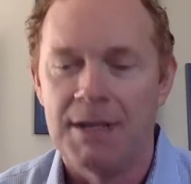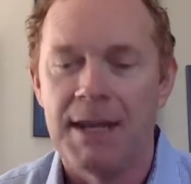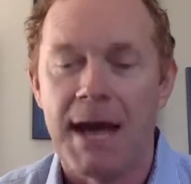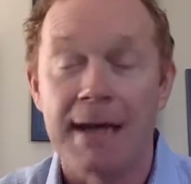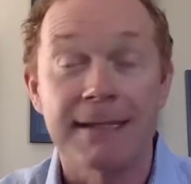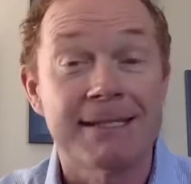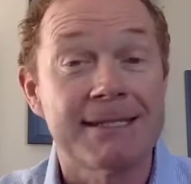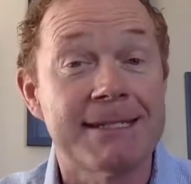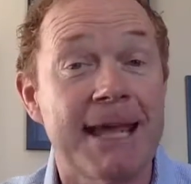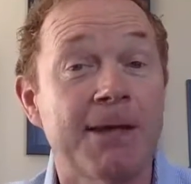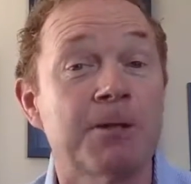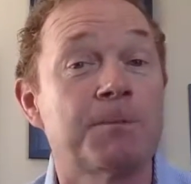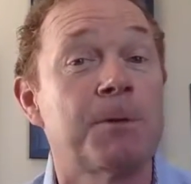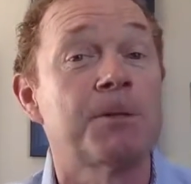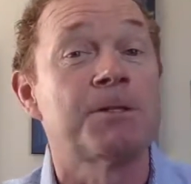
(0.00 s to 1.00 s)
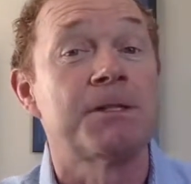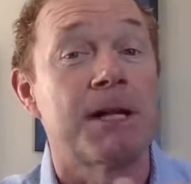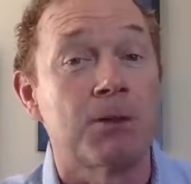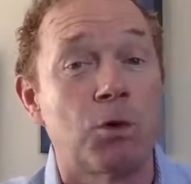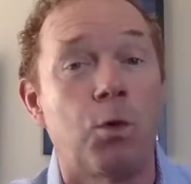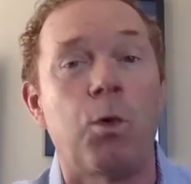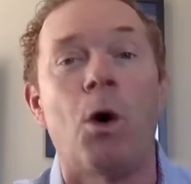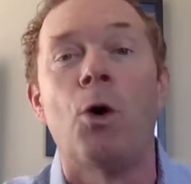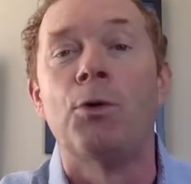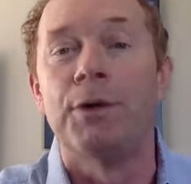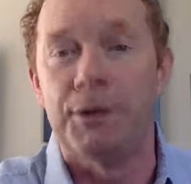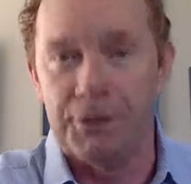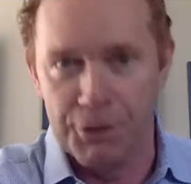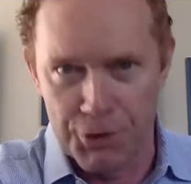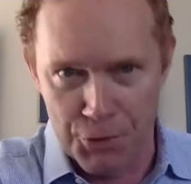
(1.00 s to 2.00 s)
not a salesperson on
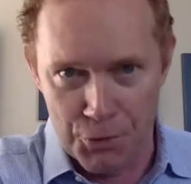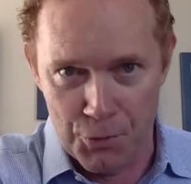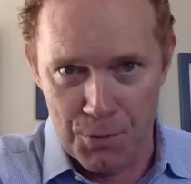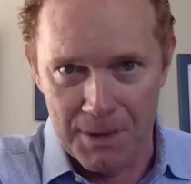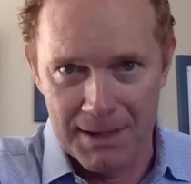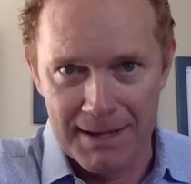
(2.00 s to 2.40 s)
quota you.